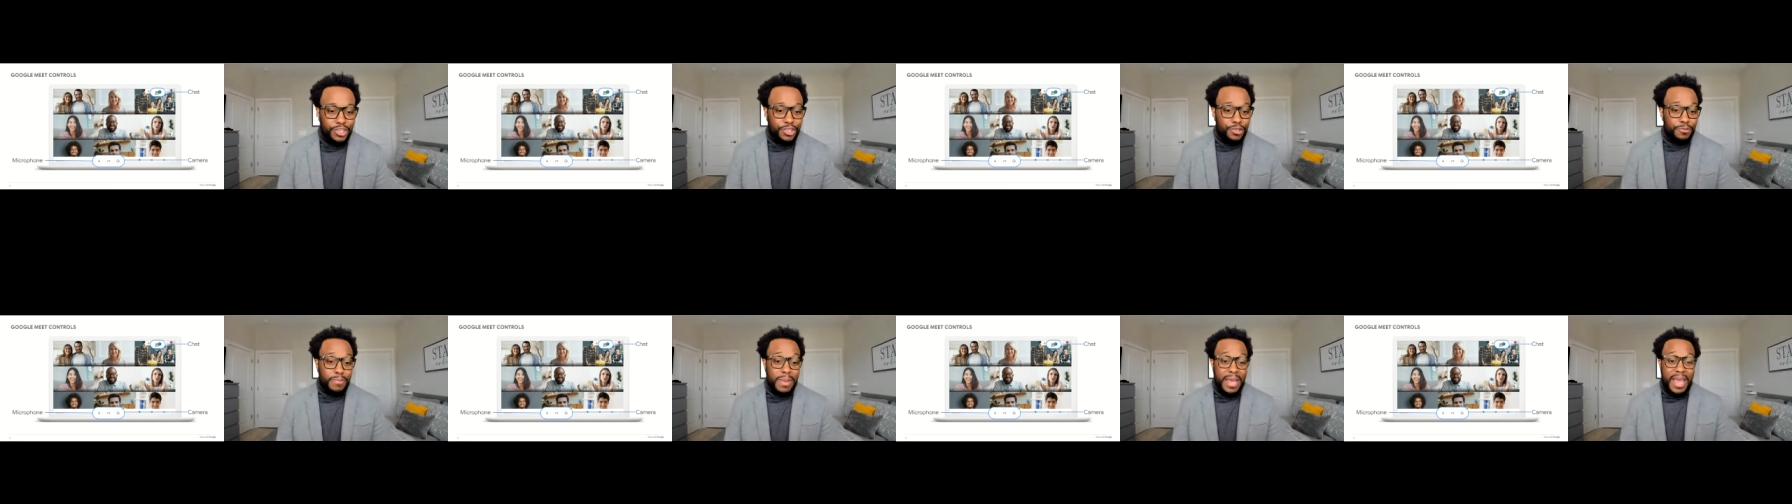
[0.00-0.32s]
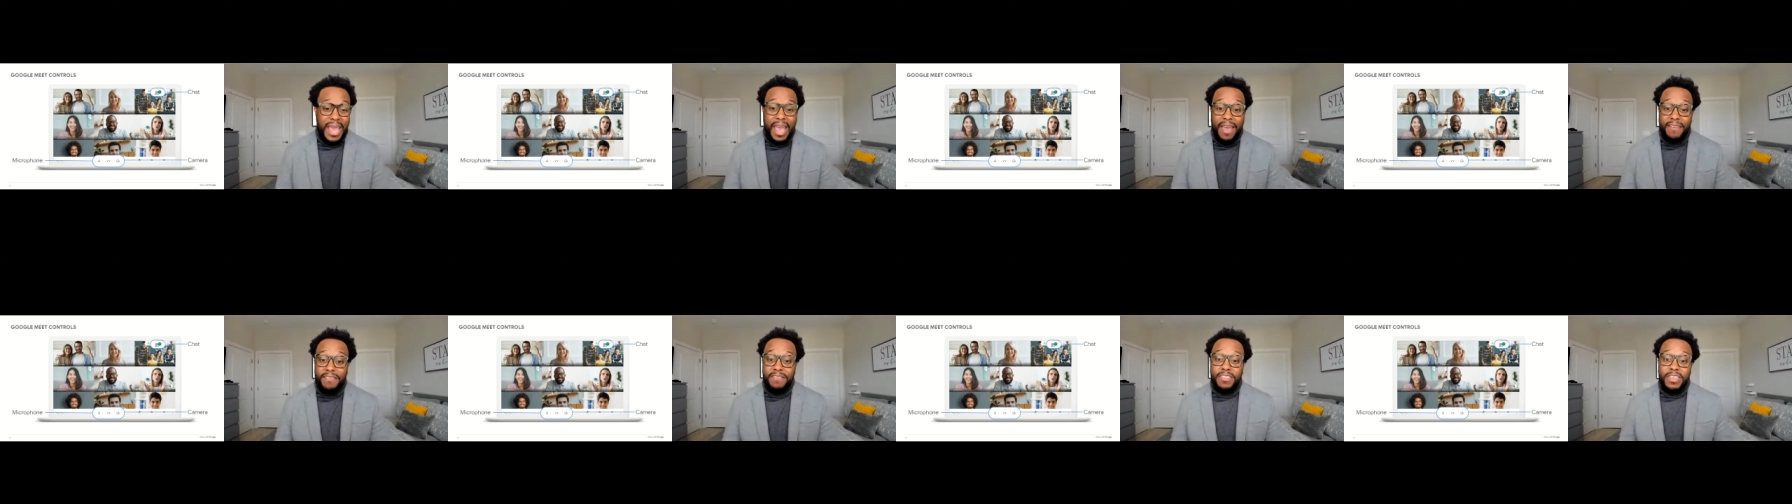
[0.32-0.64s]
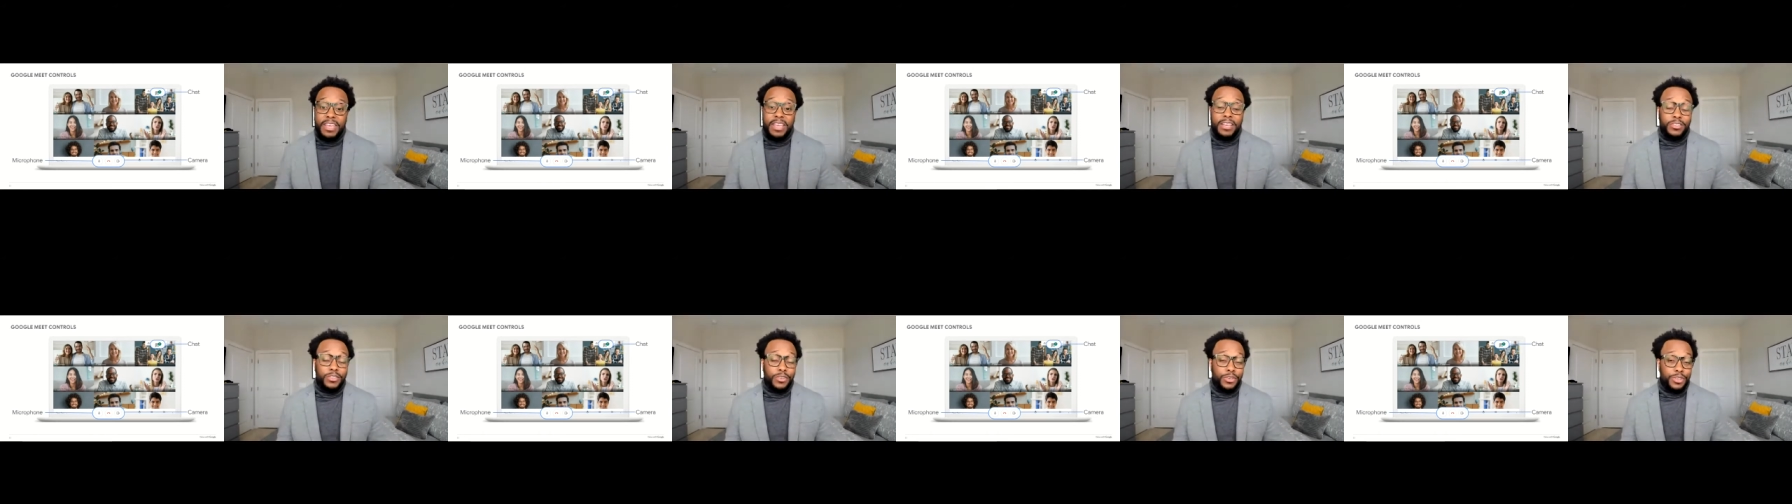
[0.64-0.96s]
you may have
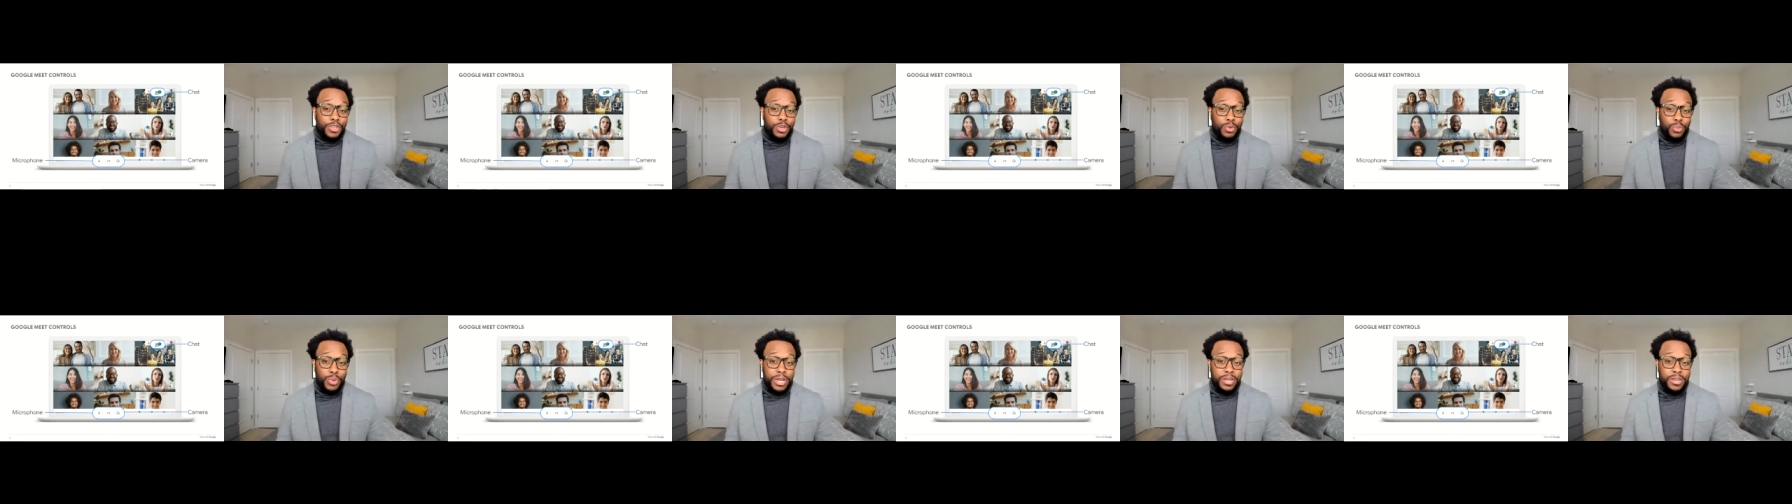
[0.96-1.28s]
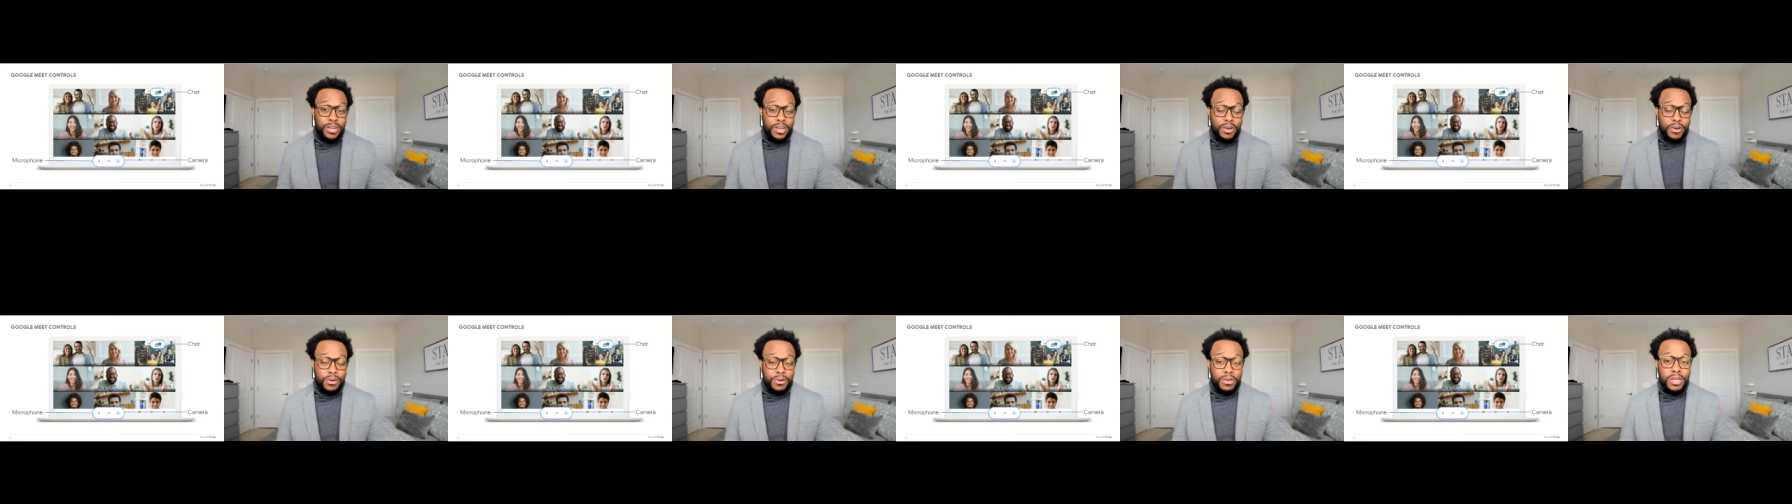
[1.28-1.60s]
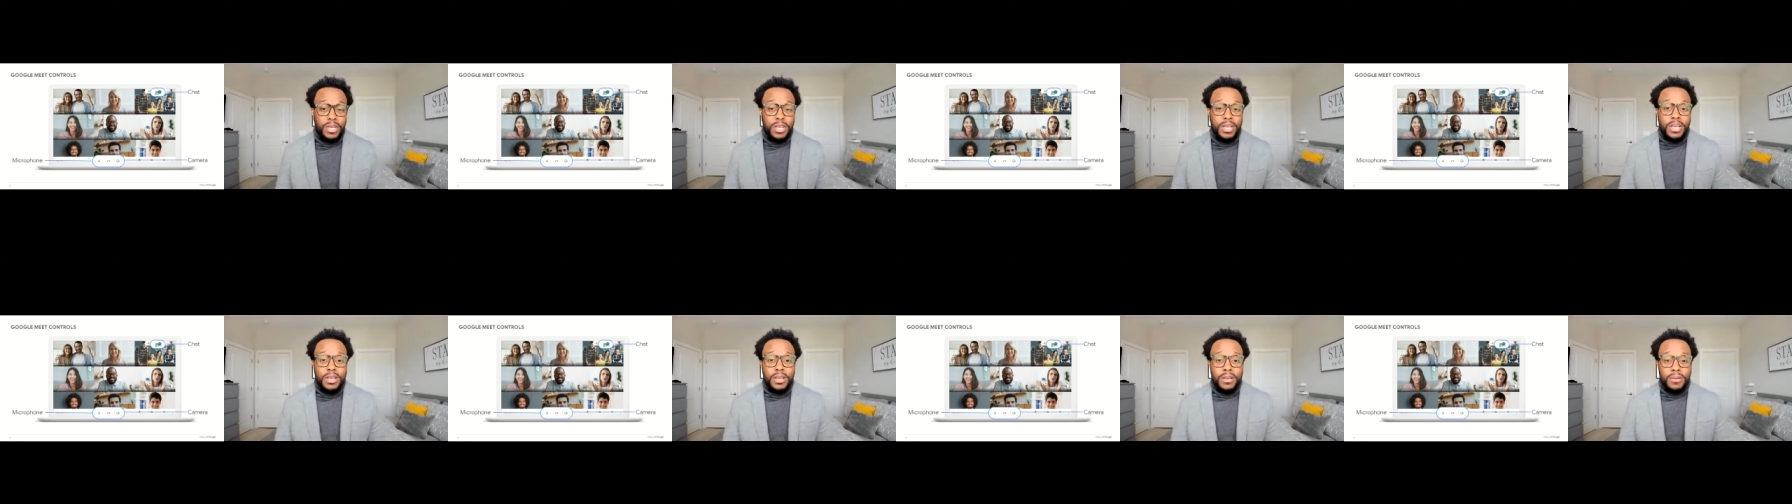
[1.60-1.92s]
things on your window,
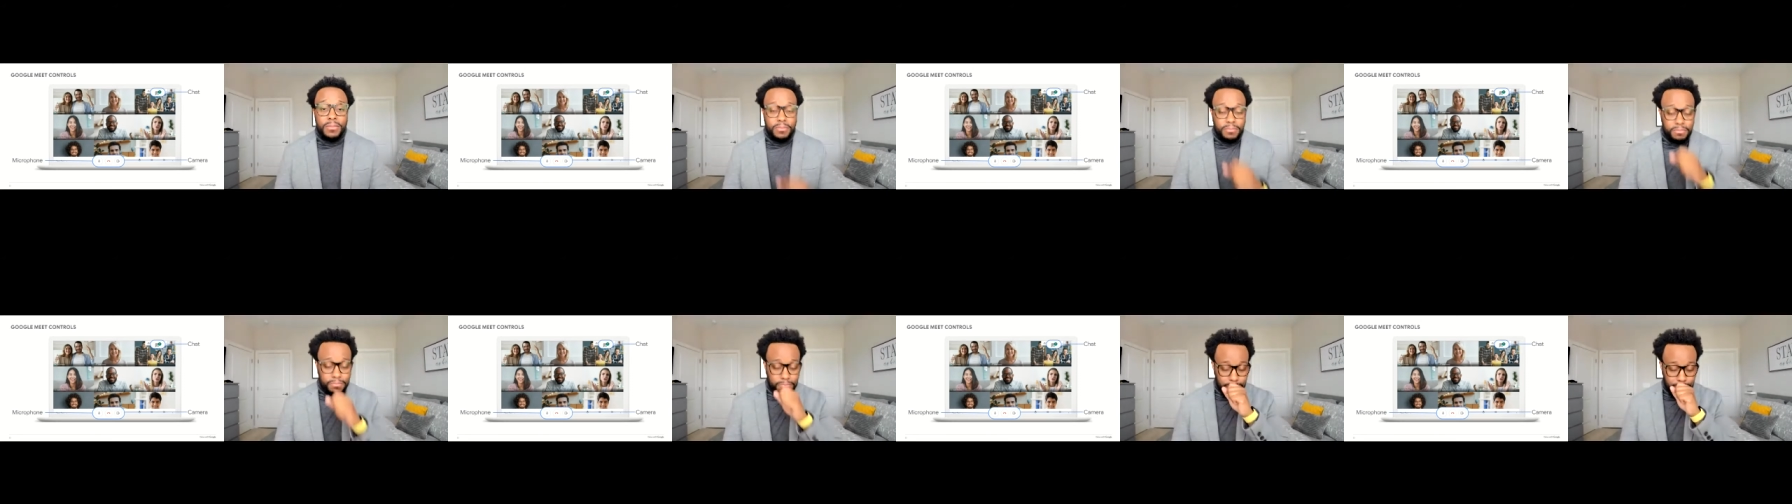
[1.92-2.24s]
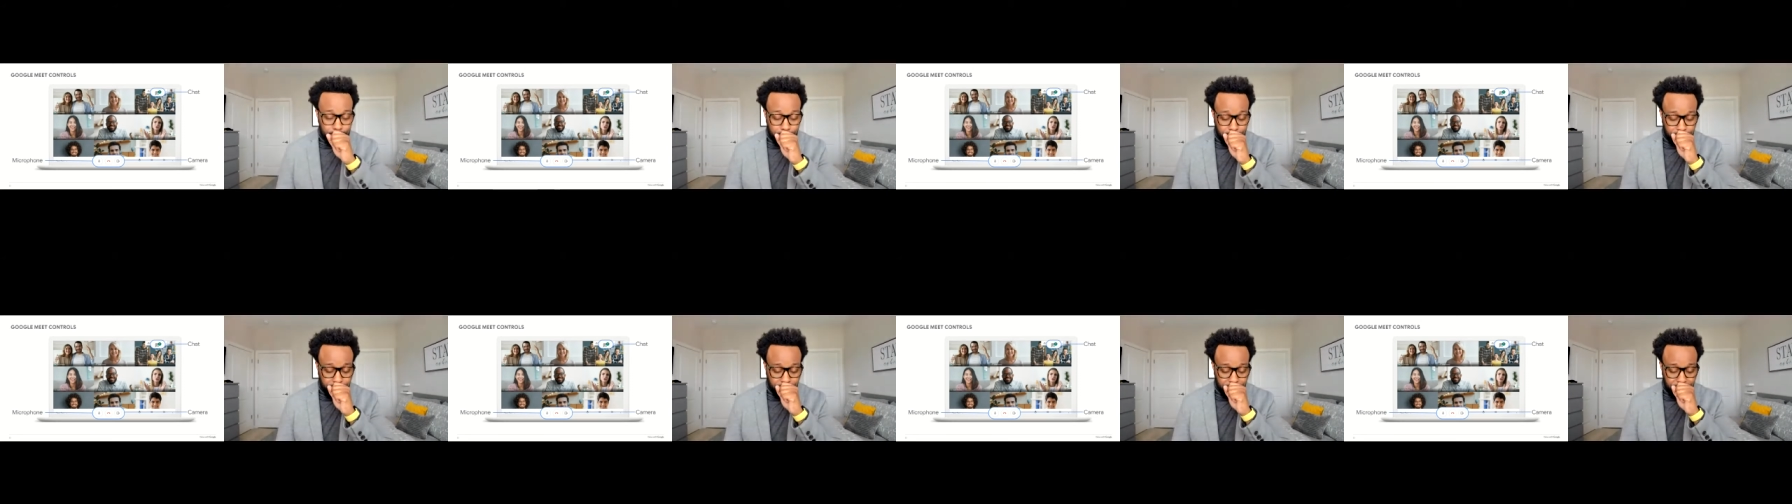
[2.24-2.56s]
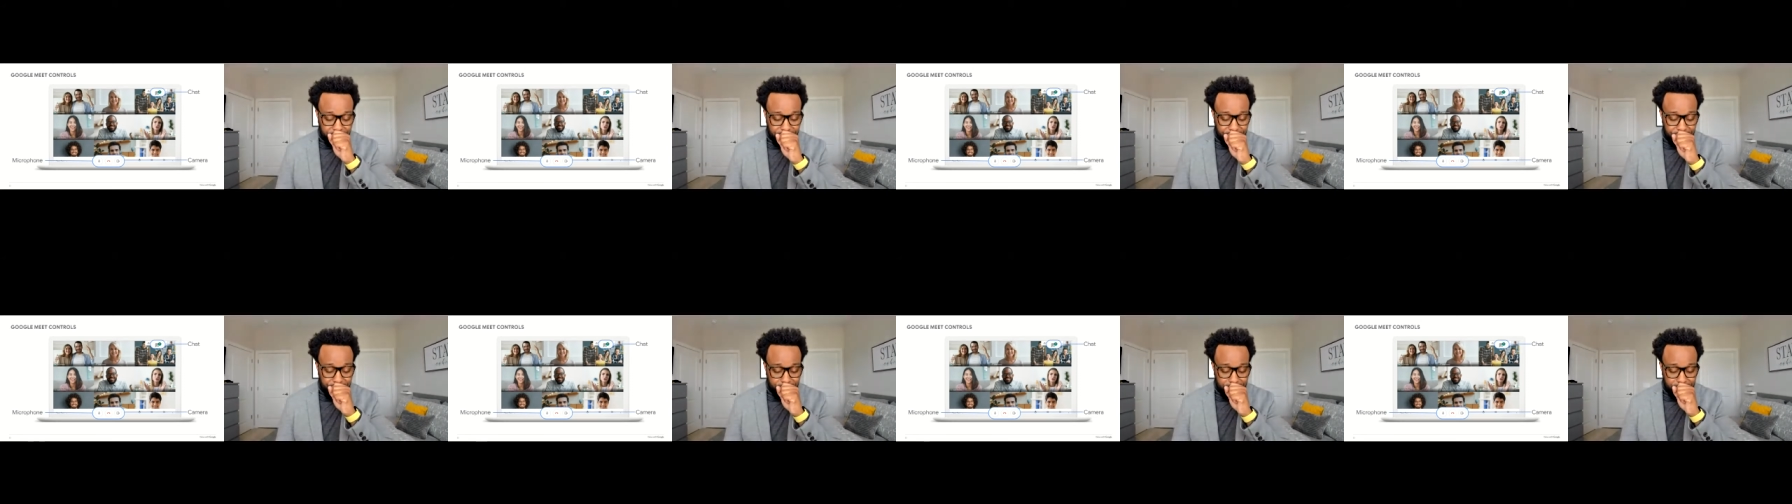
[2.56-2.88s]

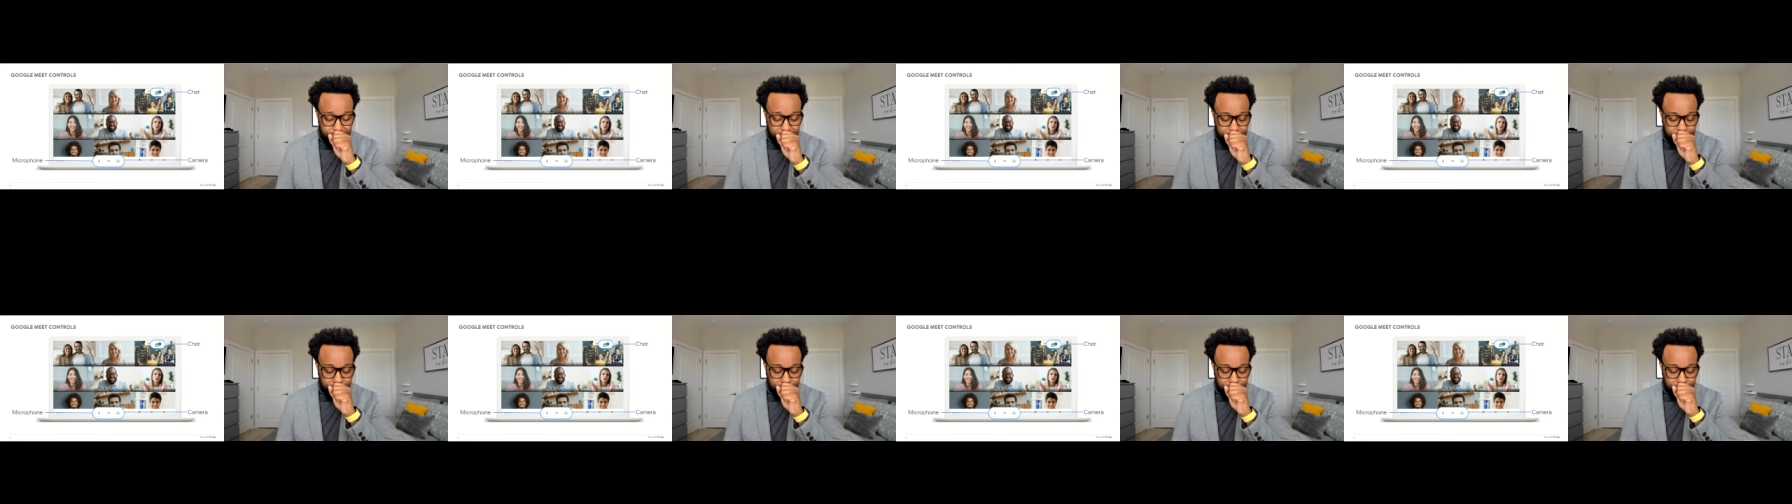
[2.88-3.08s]
excuse me,